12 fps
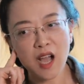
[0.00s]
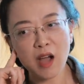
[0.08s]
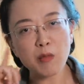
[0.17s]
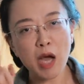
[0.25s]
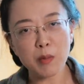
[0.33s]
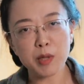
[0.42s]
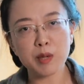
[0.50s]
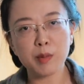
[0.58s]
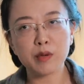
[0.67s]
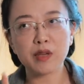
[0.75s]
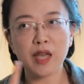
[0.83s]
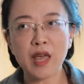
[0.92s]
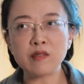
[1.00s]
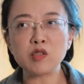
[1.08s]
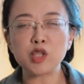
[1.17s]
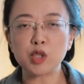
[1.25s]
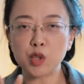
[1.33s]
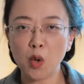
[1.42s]
I'm happy about the
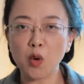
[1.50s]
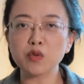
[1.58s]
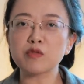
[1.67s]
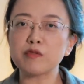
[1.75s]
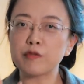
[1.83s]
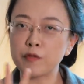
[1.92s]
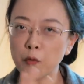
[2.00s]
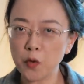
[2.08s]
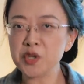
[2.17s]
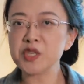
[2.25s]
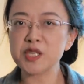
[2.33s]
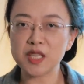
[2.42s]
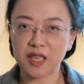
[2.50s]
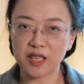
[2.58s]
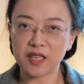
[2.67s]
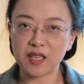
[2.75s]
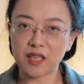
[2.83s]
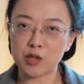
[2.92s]
ending not
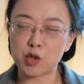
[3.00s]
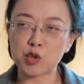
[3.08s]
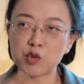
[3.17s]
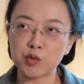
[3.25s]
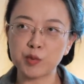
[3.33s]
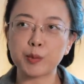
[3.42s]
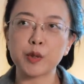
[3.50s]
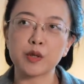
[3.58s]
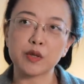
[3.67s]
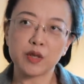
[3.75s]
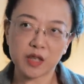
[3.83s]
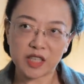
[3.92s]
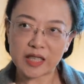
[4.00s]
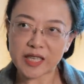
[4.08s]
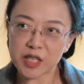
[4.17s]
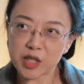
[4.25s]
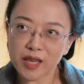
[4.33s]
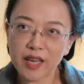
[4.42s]
forcing a super
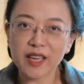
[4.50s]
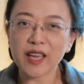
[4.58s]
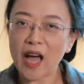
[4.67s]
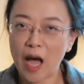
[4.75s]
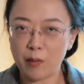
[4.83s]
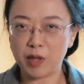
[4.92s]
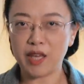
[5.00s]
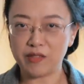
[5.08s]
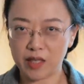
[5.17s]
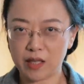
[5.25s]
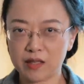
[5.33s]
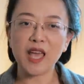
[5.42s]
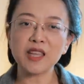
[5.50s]
cliche happy ending.